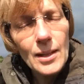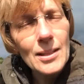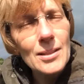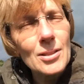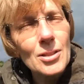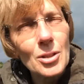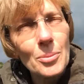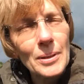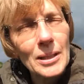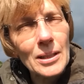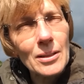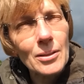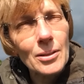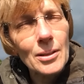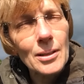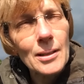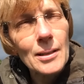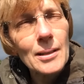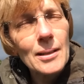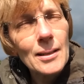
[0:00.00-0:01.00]
it's not been
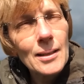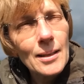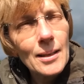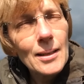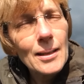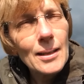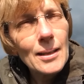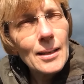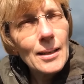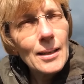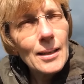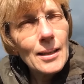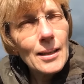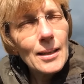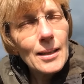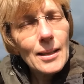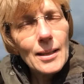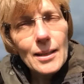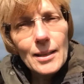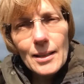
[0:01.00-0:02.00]
good.
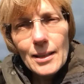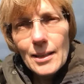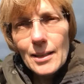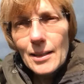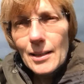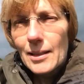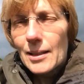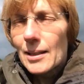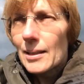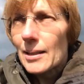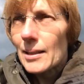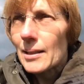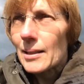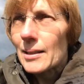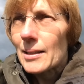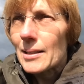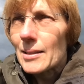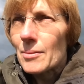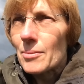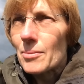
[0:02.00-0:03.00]
Uh,
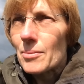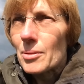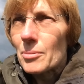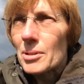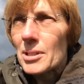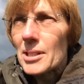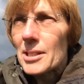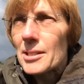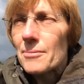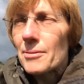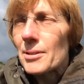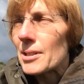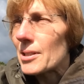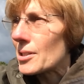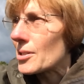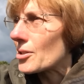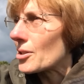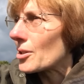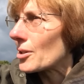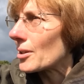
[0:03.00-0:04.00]
he, it was a severe
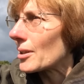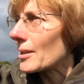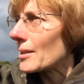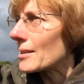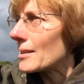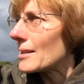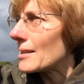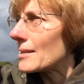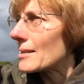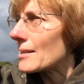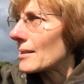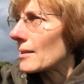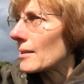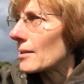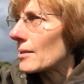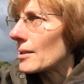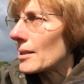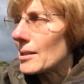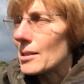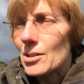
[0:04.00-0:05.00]
stroke, and he's uh,
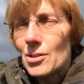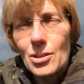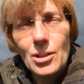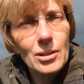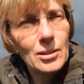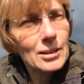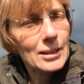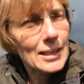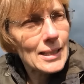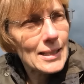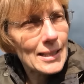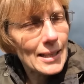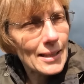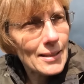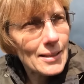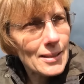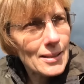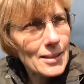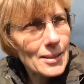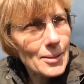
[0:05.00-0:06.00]
he struggled. He's
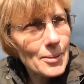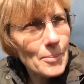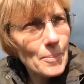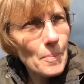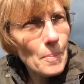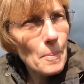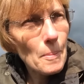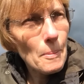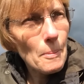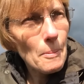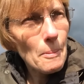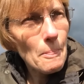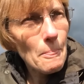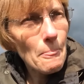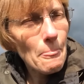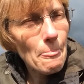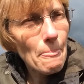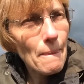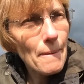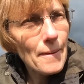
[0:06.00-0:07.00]
had
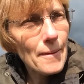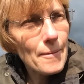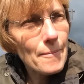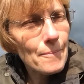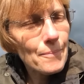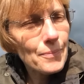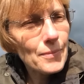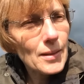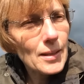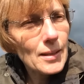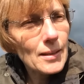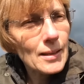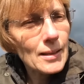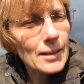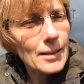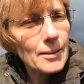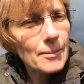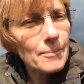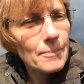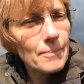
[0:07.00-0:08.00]

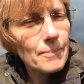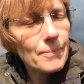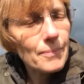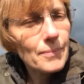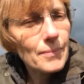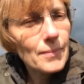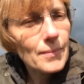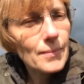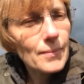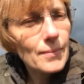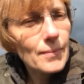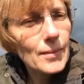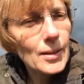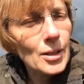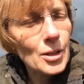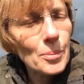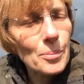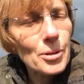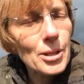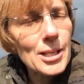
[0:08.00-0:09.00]
um,
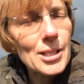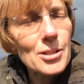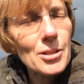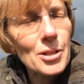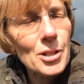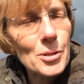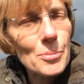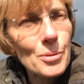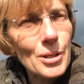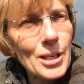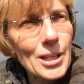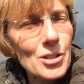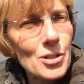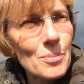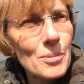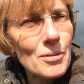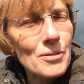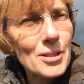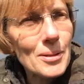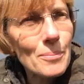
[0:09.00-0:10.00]
an operation on his brain
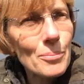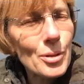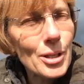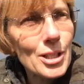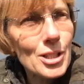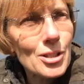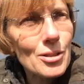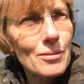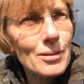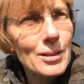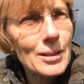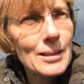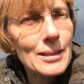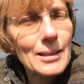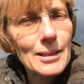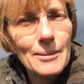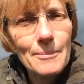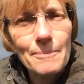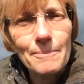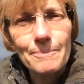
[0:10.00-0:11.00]
to remove some pressure,
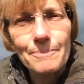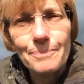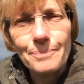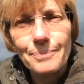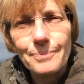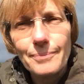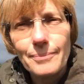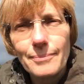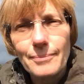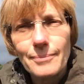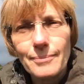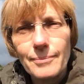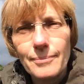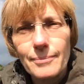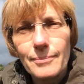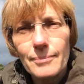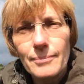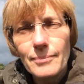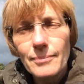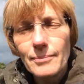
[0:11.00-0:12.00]
and
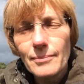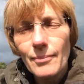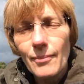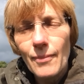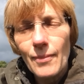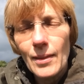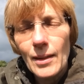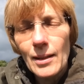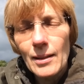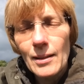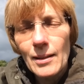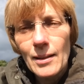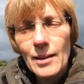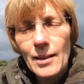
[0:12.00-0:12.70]
um,